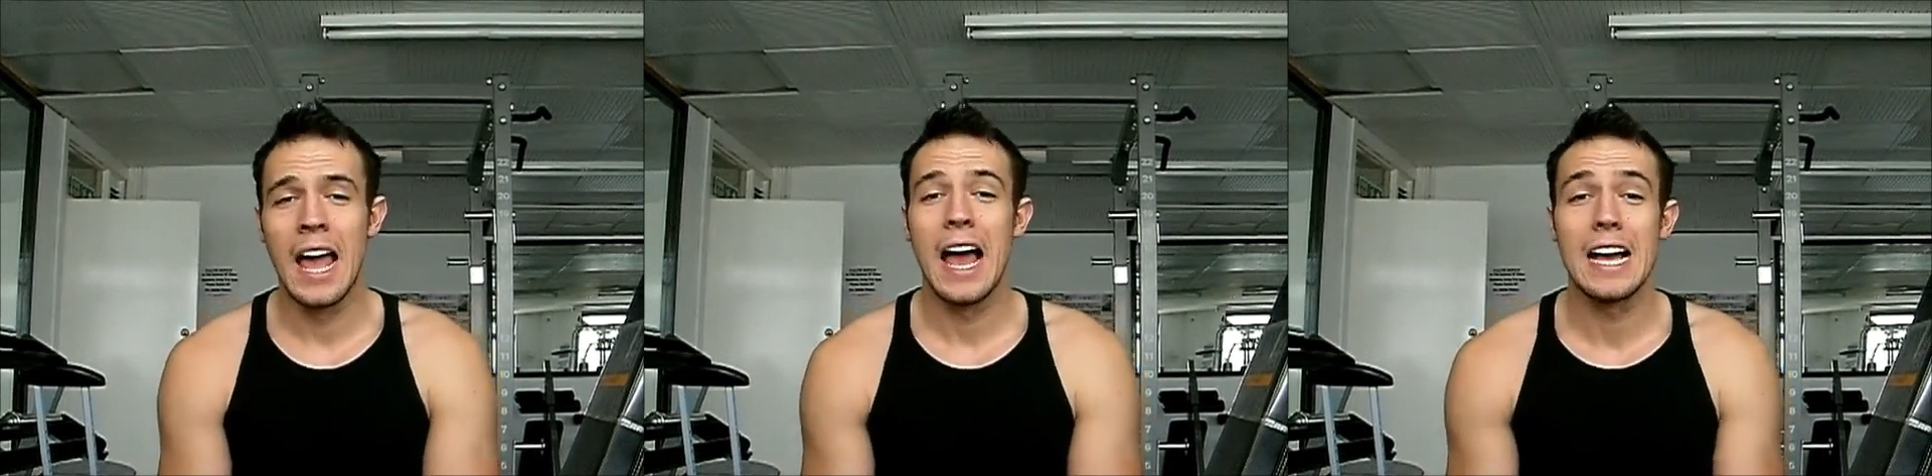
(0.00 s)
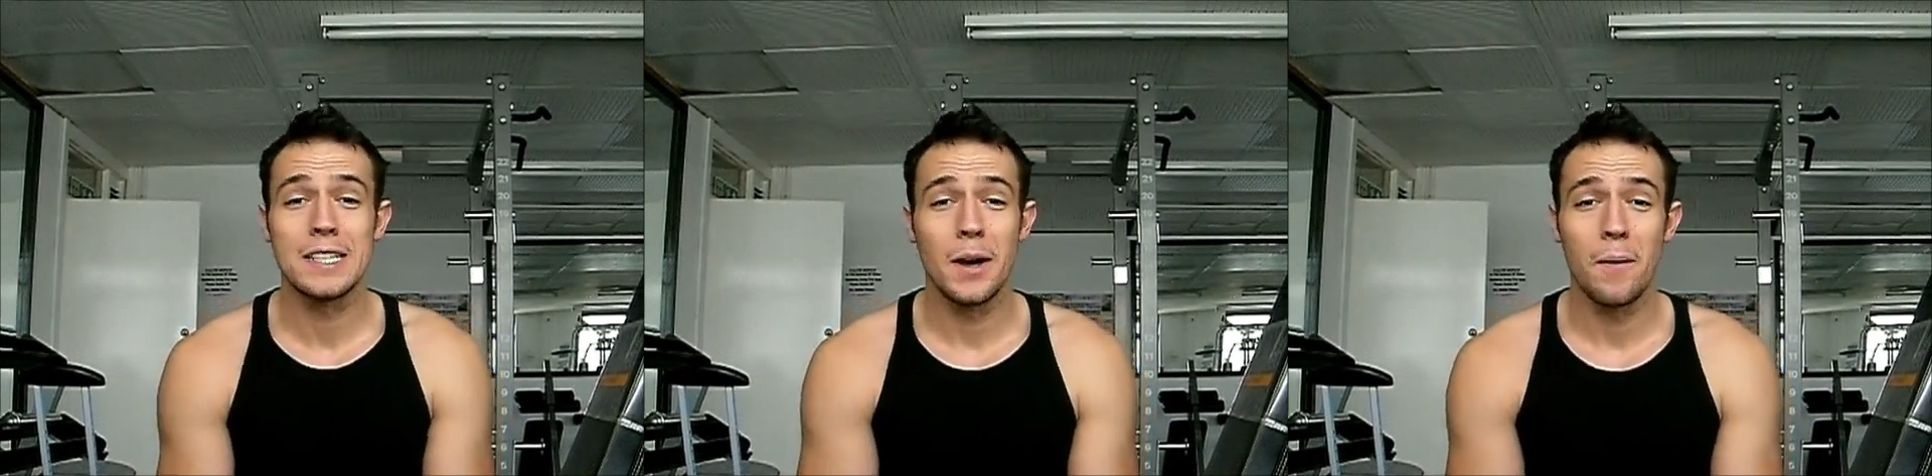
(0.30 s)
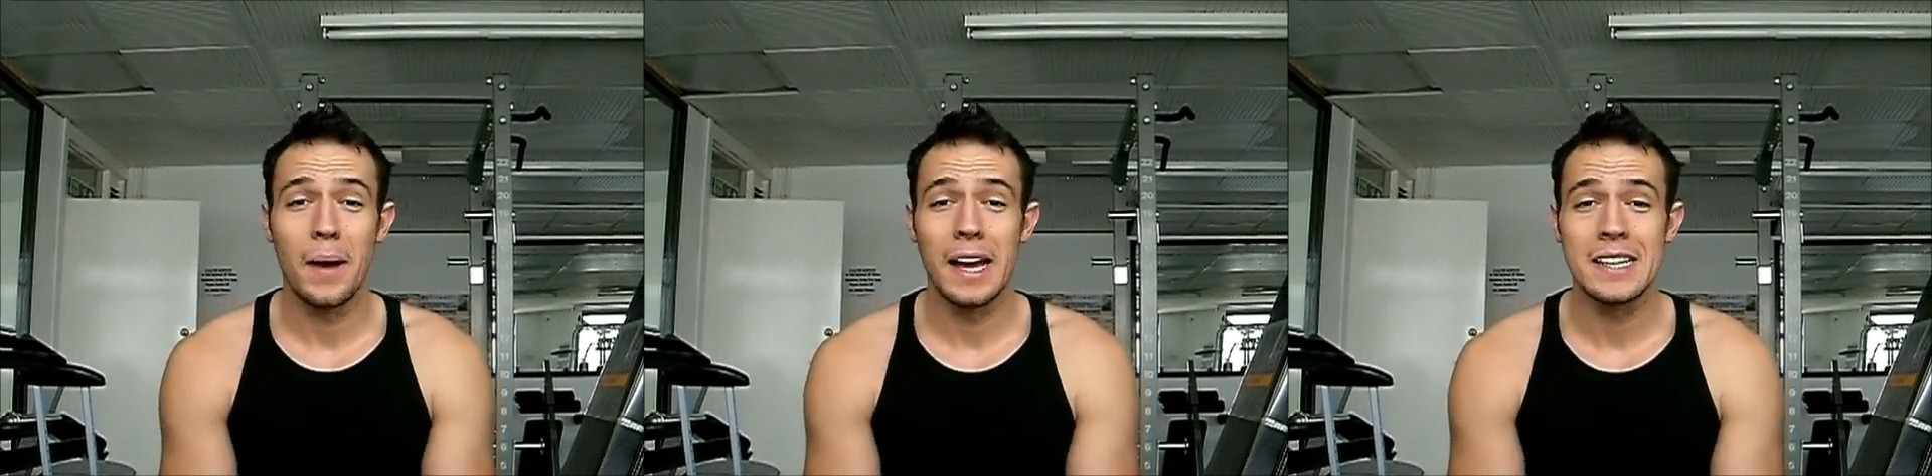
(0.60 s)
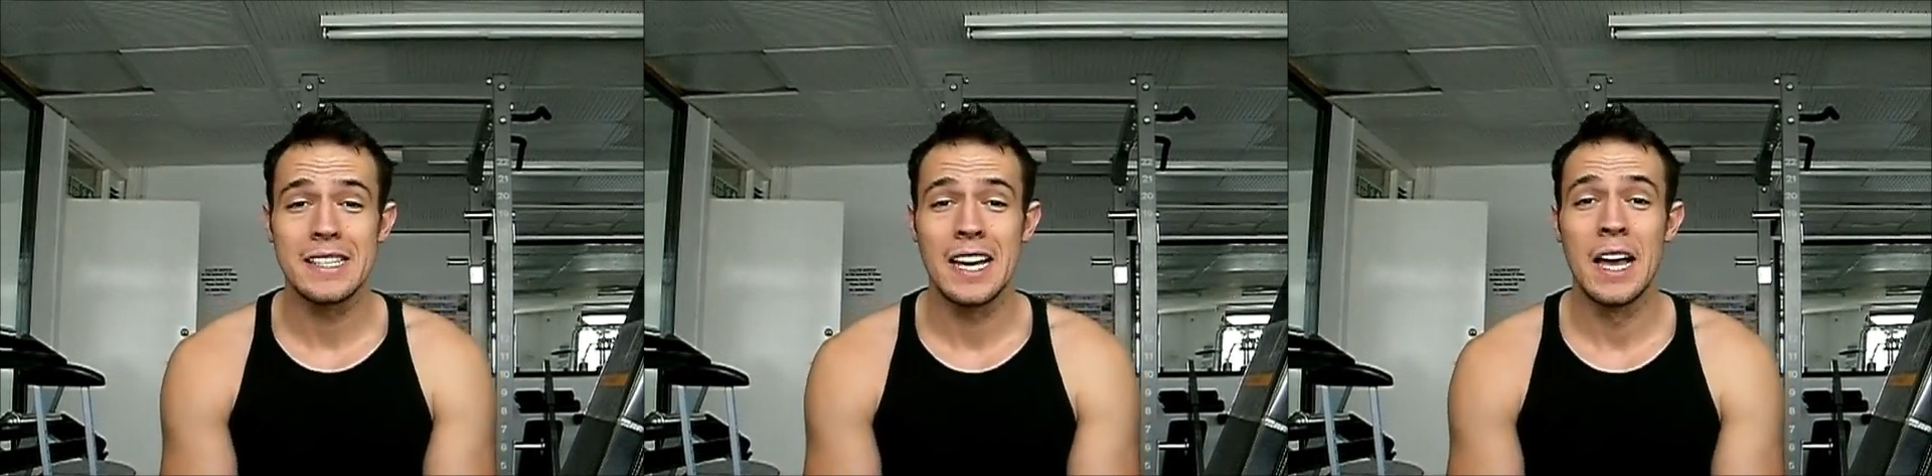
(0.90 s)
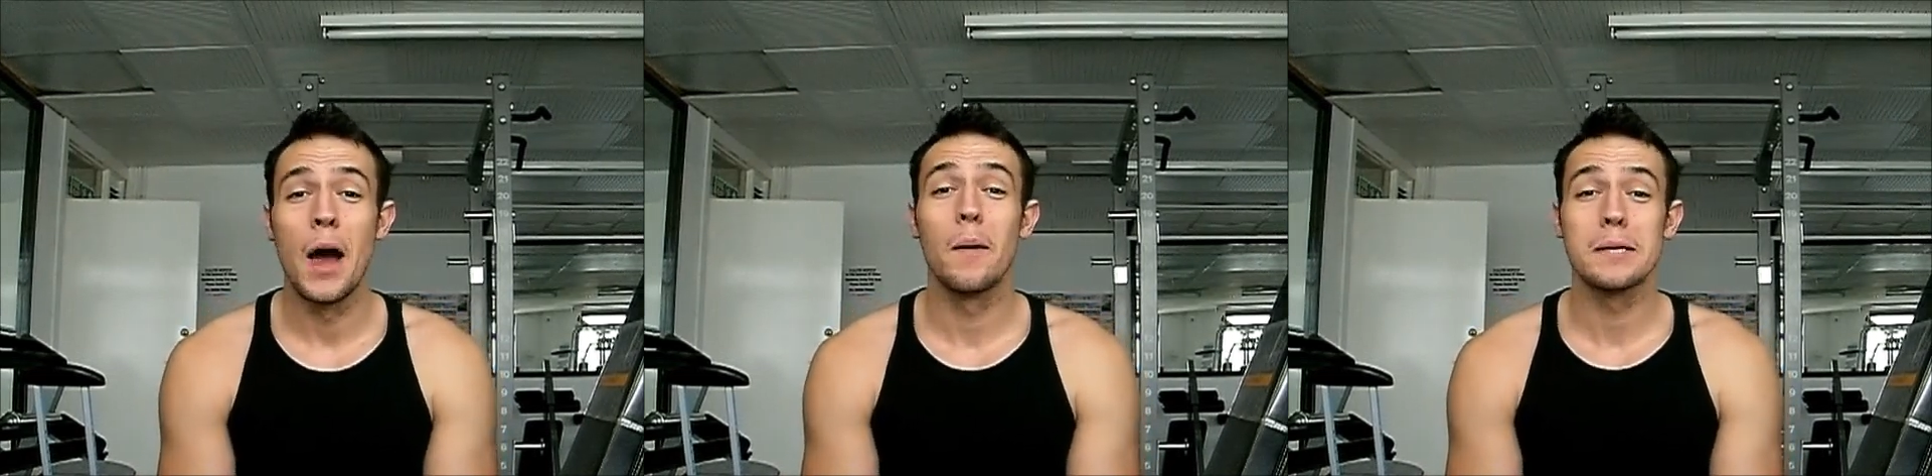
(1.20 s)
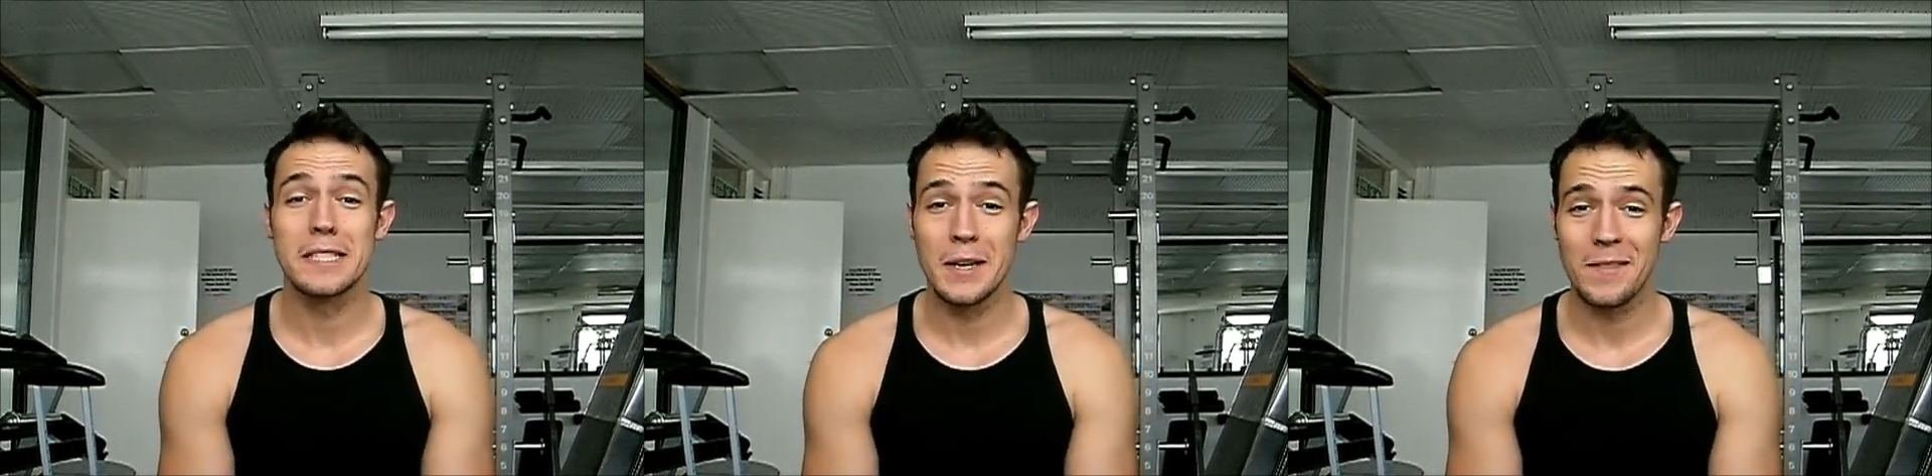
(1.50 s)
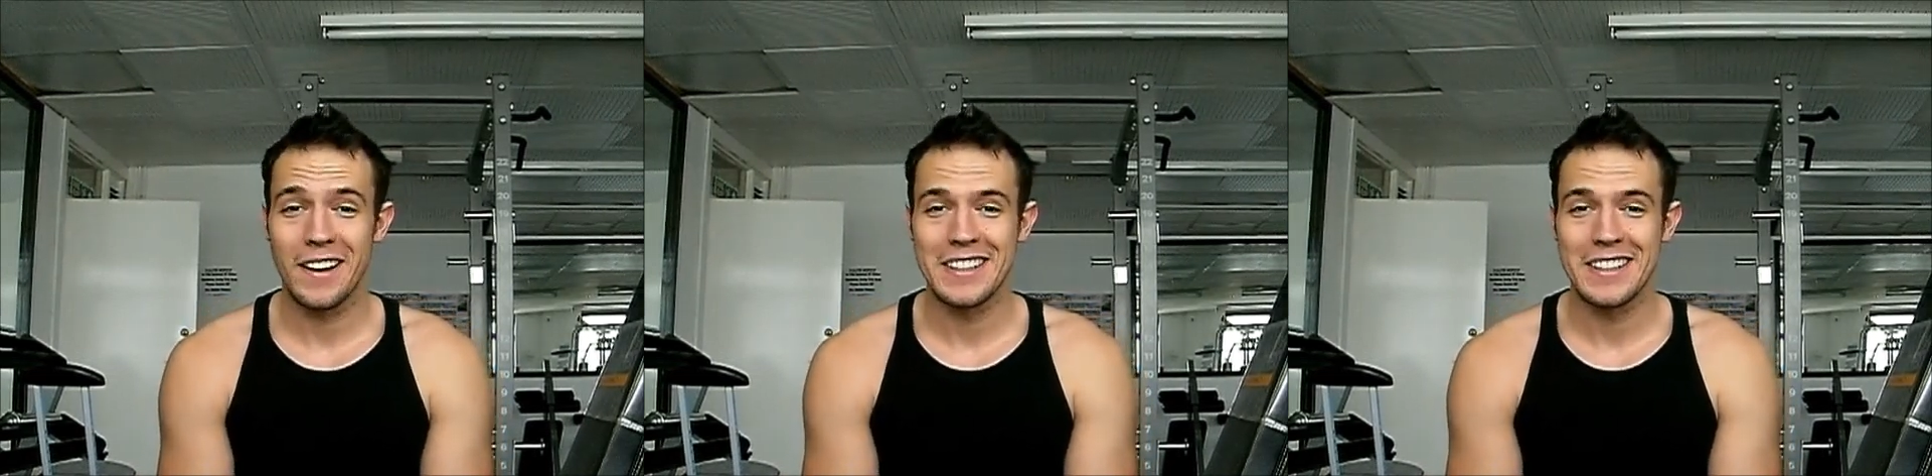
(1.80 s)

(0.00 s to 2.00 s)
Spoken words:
As always, I will see you very